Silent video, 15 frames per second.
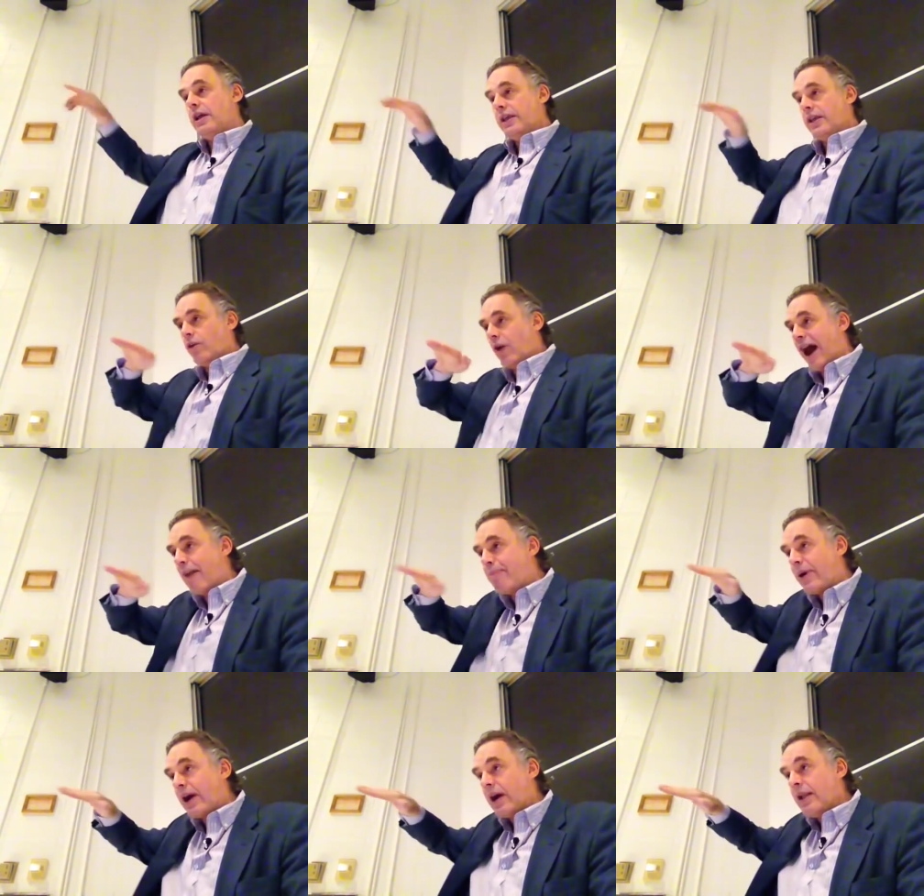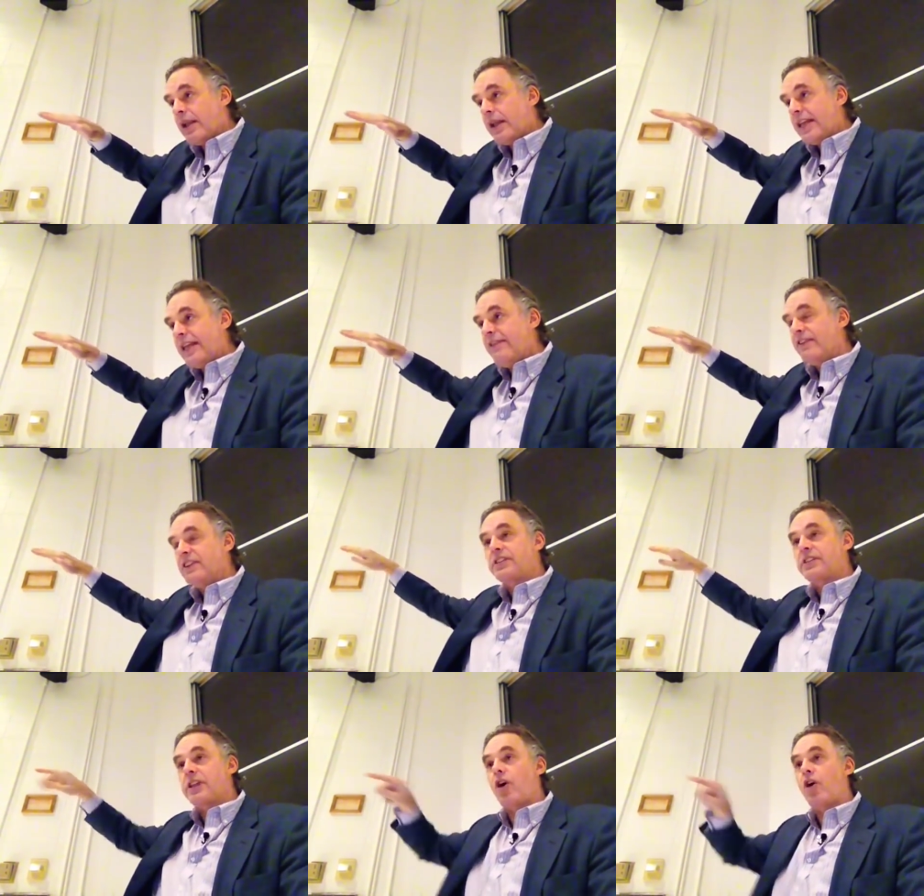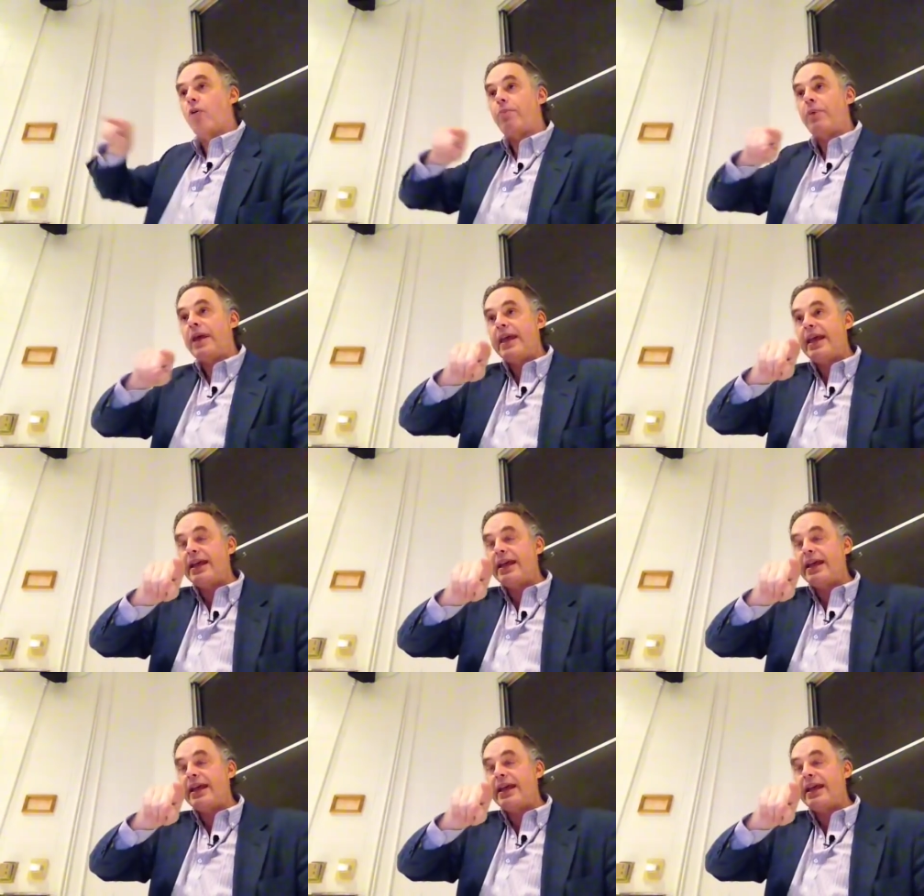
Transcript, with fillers: you know, up an even slope.